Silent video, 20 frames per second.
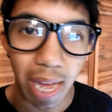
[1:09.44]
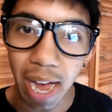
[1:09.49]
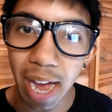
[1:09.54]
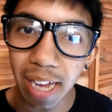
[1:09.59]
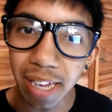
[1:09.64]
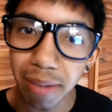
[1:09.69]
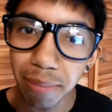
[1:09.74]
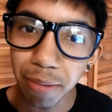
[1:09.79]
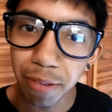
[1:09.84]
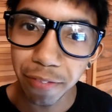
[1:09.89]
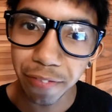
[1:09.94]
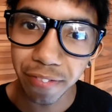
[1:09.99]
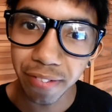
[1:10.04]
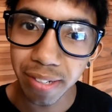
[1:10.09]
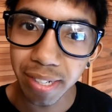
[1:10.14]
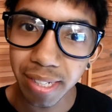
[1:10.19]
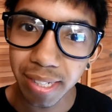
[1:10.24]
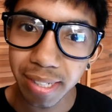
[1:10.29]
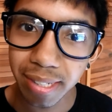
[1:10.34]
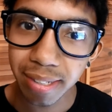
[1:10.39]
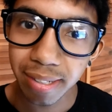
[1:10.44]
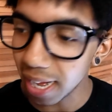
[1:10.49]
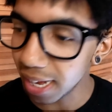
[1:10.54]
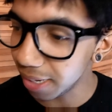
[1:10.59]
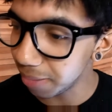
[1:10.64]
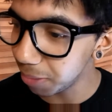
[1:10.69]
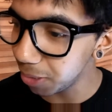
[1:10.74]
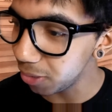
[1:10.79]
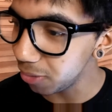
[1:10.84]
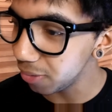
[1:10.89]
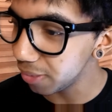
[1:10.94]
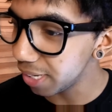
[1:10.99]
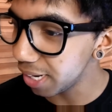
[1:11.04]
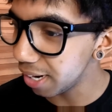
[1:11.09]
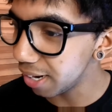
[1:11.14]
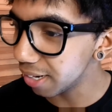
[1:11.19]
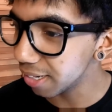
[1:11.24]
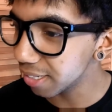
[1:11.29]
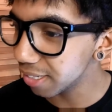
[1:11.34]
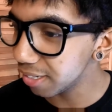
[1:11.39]
I am the freak. I am a new
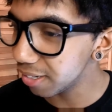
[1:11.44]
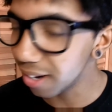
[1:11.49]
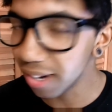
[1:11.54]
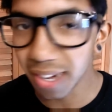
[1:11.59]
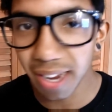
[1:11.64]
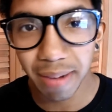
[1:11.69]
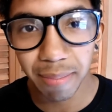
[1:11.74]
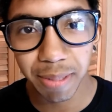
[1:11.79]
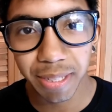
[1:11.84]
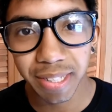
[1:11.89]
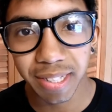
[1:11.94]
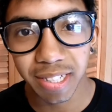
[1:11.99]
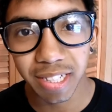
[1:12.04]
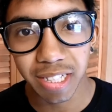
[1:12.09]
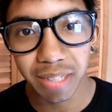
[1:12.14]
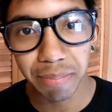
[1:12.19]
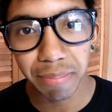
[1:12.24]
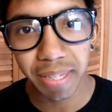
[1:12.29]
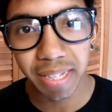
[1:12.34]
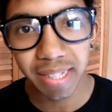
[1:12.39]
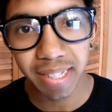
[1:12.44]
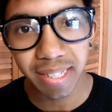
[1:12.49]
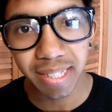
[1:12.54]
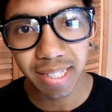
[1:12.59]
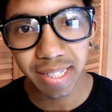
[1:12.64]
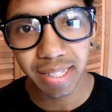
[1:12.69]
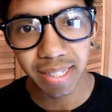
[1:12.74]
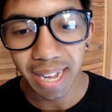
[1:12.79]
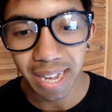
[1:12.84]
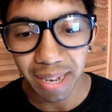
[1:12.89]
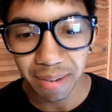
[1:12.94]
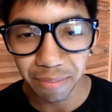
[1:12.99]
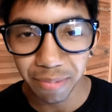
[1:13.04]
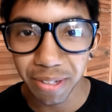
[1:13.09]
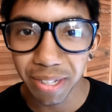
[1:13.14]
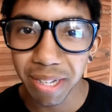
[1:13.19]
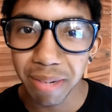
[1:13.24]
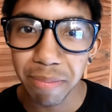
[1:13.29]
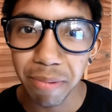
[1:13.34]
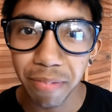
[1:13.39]
character on Emerson Speaks. I'm
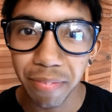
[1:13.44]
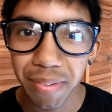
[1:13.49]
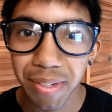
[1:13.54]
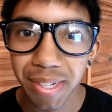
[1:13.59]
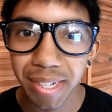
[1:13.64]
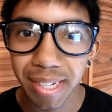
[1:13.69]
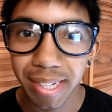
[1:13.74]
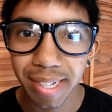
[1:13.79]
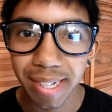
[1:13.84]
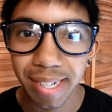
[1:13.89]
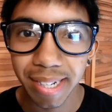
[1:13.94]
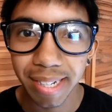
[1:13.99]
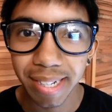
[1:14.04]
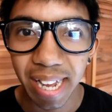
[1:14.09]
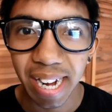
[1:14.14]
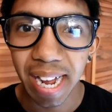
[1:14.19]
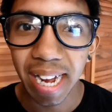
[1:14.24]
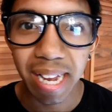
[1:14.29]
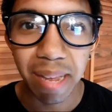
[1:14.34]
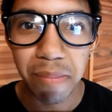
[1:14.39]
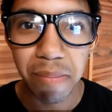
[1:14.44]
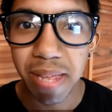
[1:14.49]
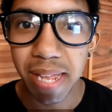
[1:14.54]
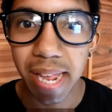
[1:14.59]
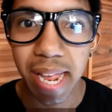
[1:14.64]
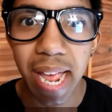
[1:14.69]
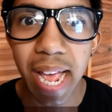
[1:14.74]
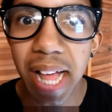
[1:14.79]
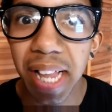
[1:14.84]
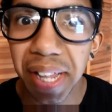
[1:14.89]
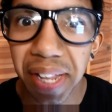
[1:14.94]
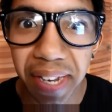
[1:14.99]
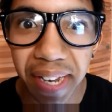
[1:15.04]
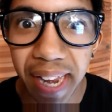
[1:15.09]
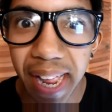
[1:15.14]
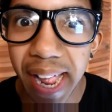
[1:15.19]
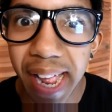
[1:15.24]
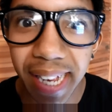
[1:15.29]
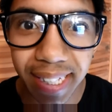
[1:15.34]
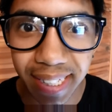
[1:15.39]
really perverted, and I can be hella
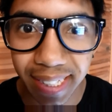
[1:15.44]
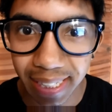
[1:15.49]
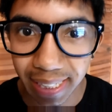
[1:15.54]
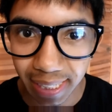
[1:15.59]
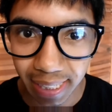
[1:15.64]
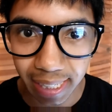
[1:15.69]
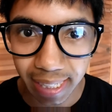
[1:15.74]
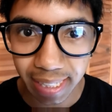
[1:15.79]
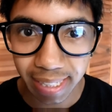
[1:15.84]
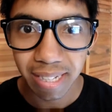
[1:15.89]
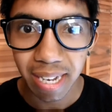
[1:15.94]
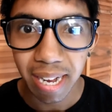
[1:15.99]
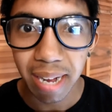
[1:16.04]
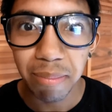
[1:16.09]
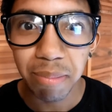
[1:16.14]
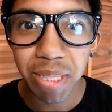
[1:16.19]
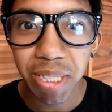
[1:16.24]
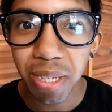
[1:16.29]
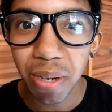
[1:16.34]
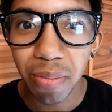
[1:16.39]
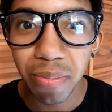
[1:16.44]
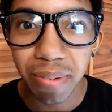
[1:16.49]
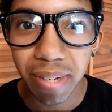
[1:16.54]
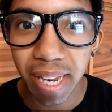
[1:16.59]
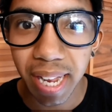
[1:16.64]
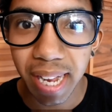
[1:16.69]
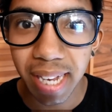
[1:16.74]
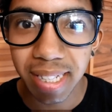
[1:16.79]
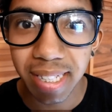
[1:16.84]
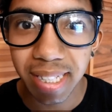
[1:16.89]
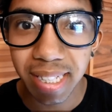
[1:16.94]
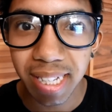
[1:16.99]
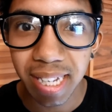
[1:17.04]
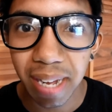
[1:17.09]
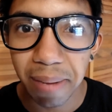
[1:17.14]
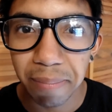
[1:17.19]
nasty. I'm so nasty.